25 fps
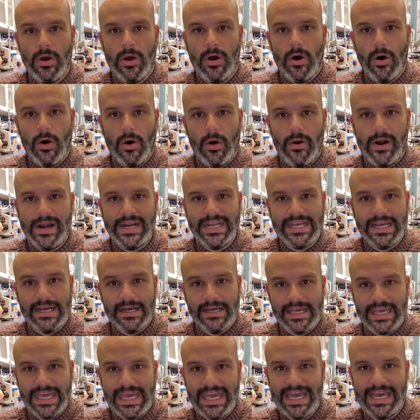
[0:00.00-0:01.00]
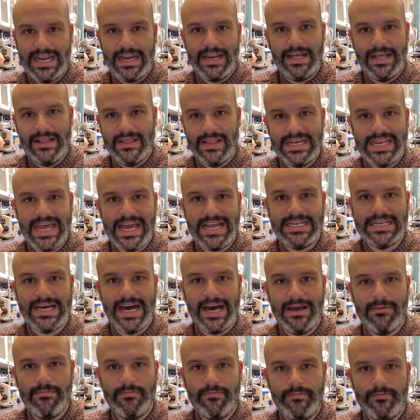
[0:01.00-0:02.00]
already hit in the
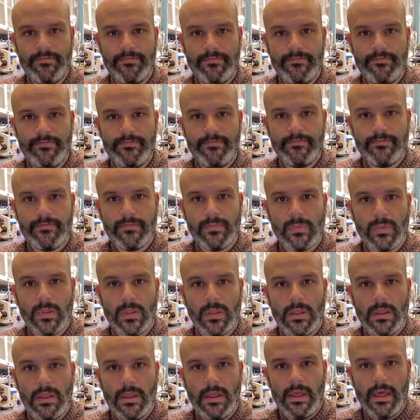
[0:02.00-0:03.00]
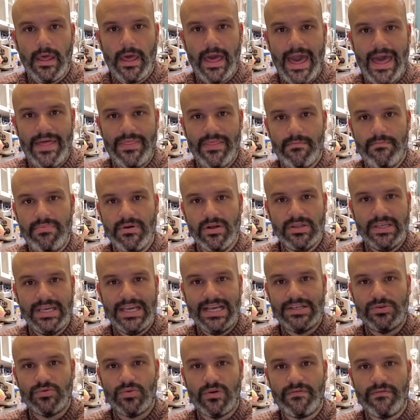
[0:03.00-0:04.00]
daytime and the building
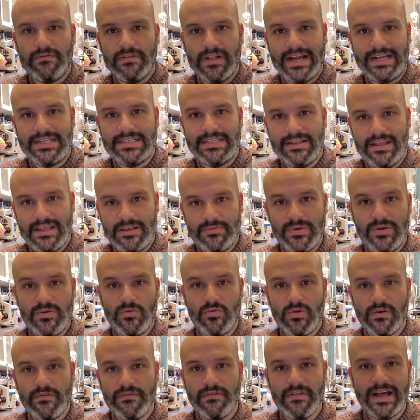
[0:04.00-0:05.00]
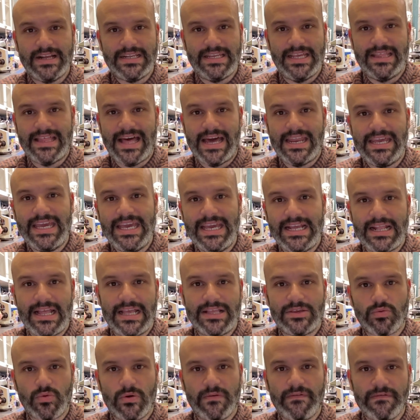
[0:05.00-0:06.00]
has been reflecting that heat,
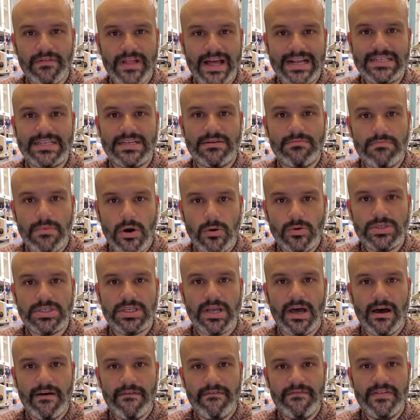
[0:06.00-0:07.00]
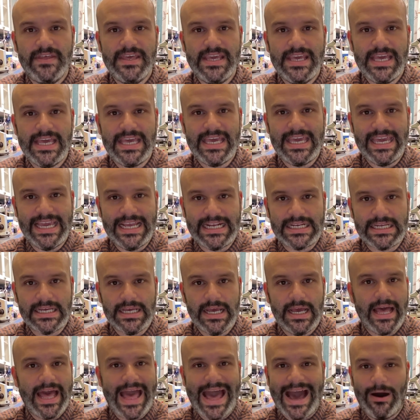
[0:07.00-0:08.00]
it's reflected most of the heat
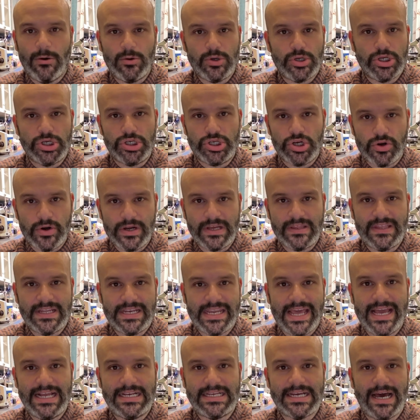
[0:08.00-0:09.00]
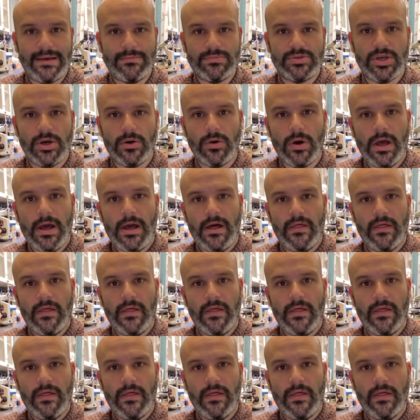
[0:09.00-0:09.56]
out during the daytime. So